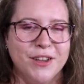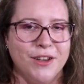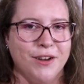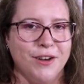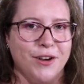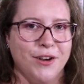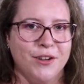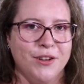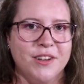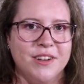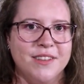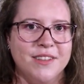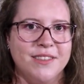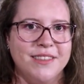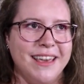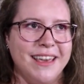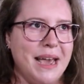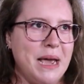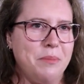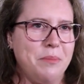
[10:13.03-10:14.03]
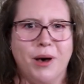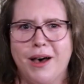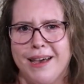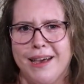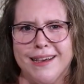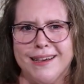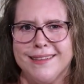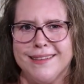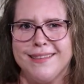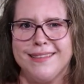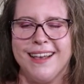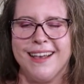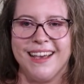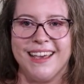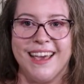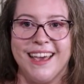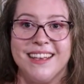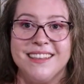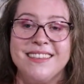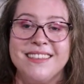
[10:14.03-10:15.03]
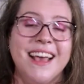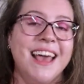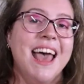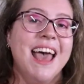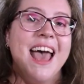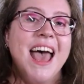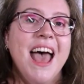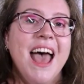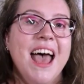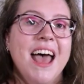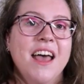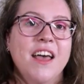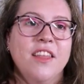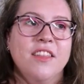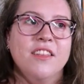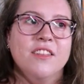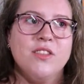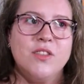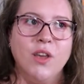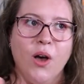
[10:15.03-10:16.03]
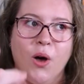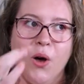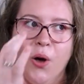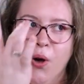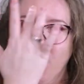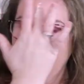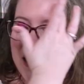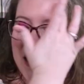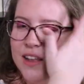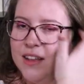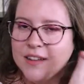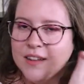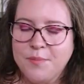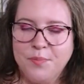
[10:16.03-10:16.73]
you know, because yay bias, I guess. So